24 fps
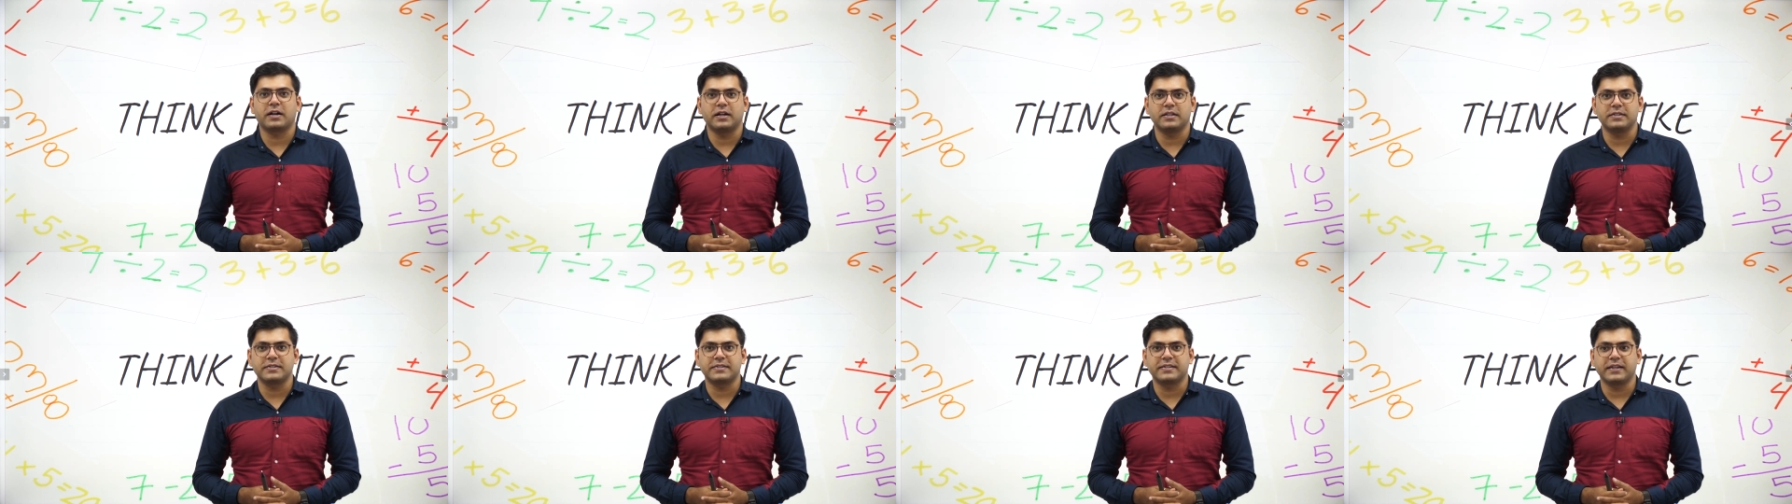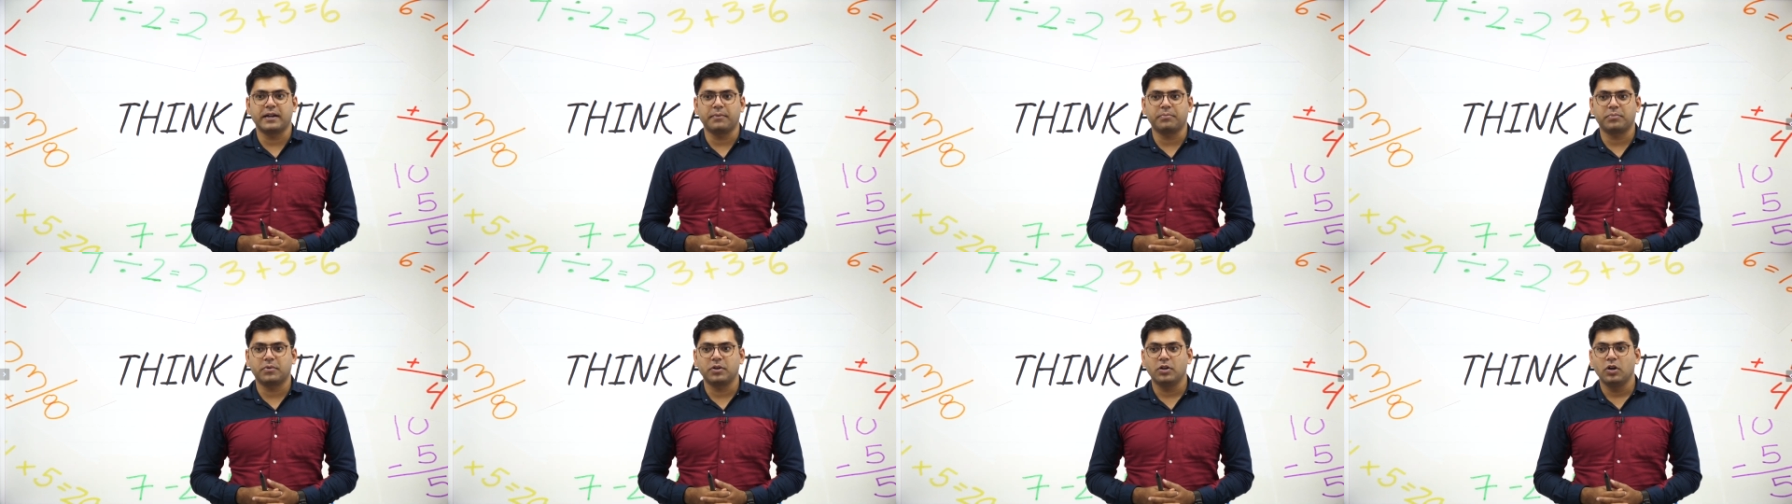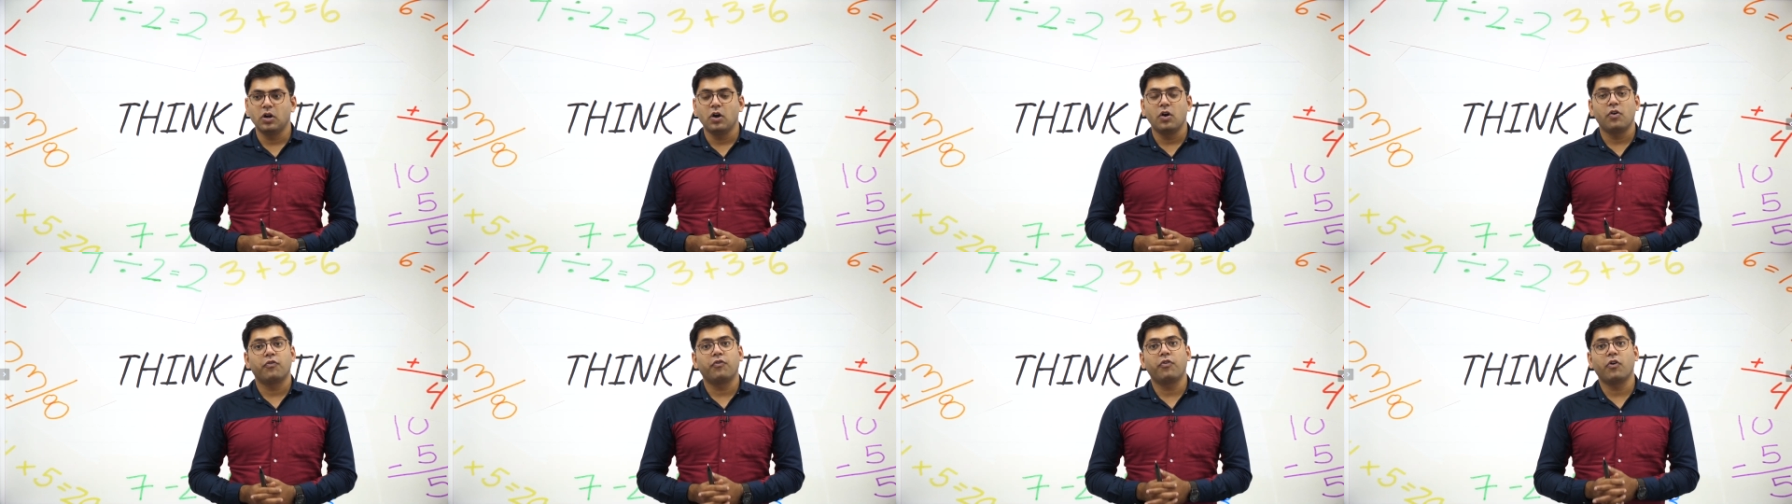concept
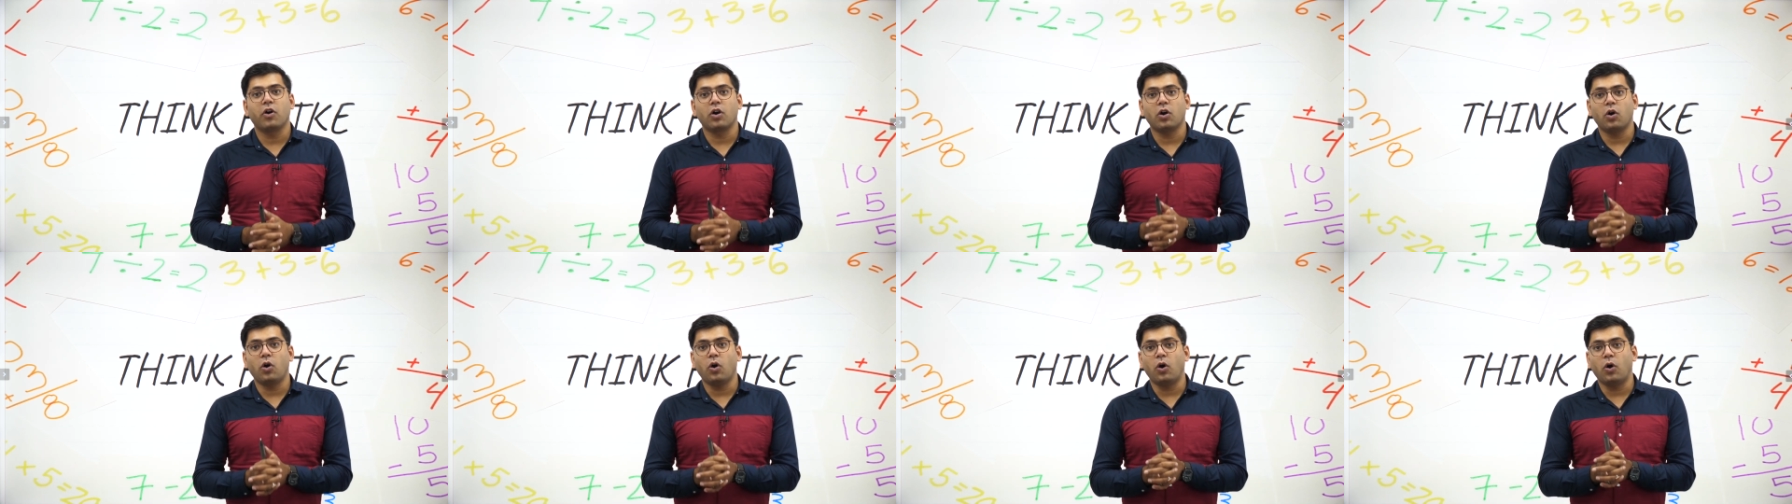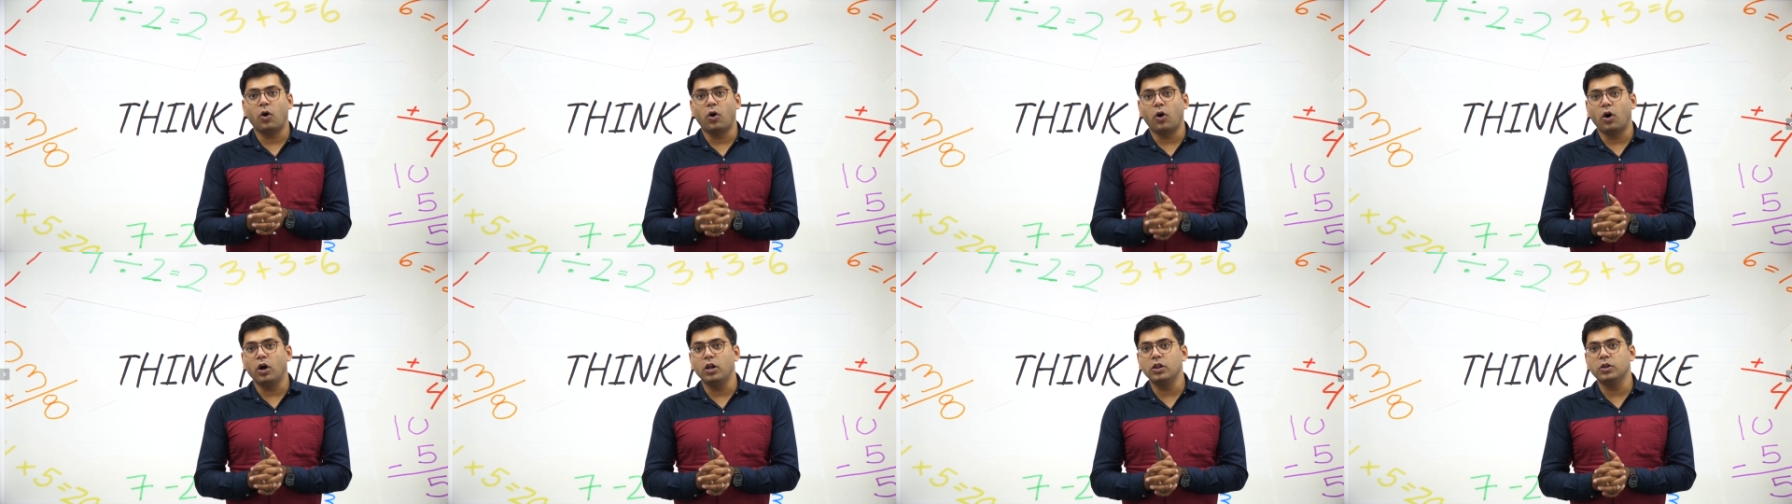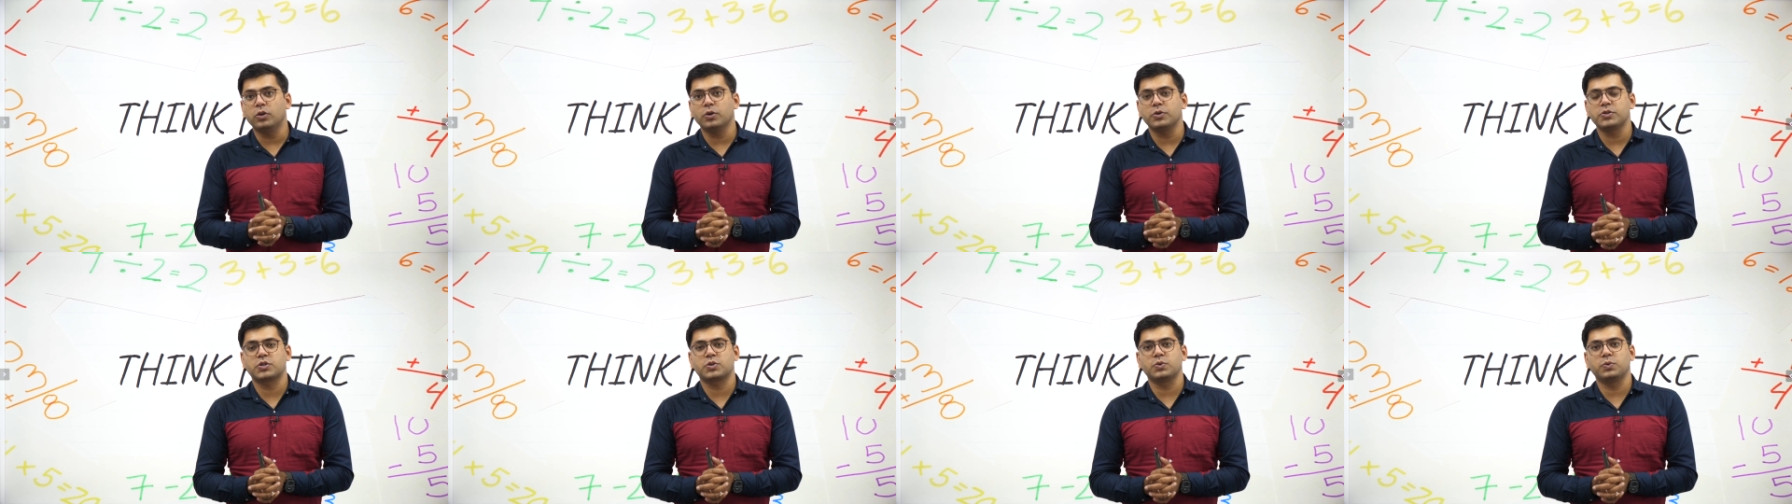for all
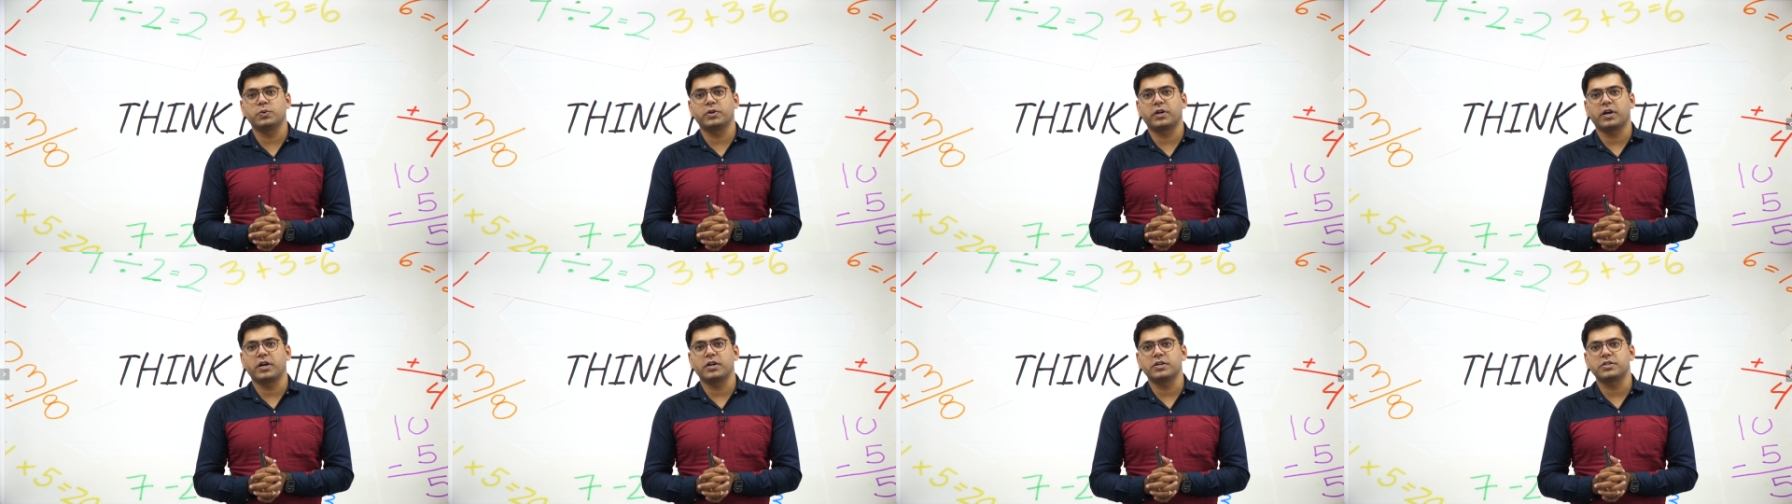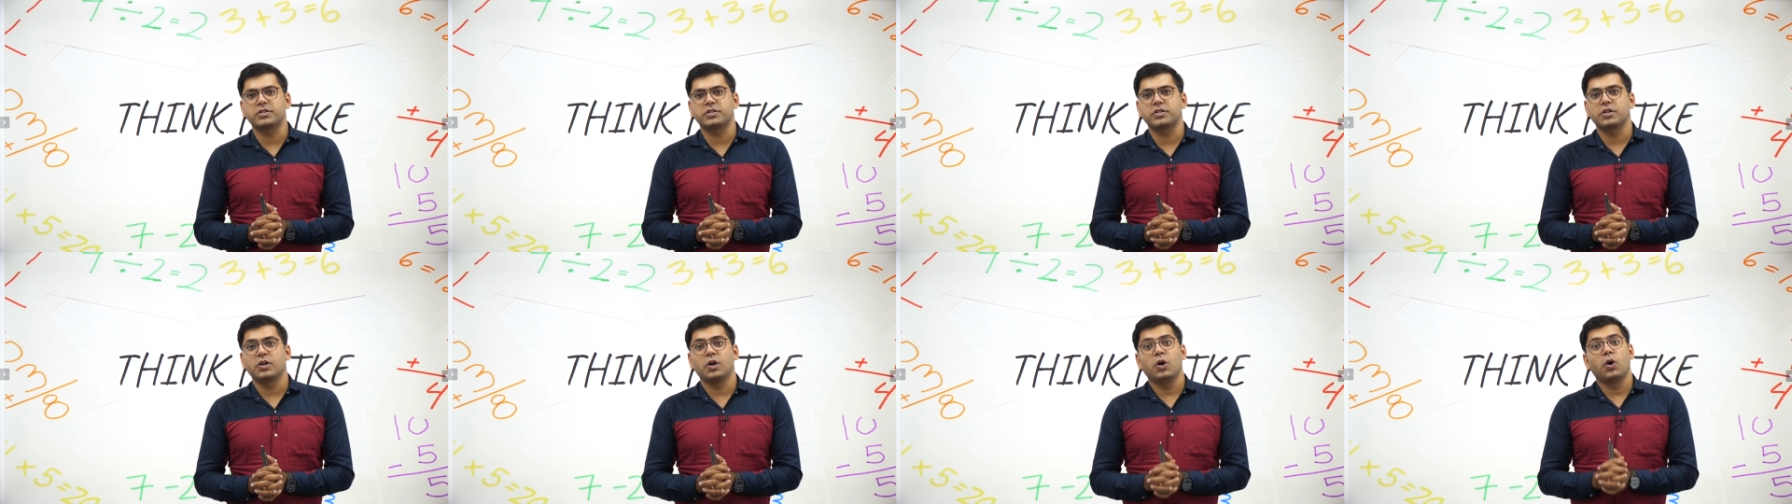those students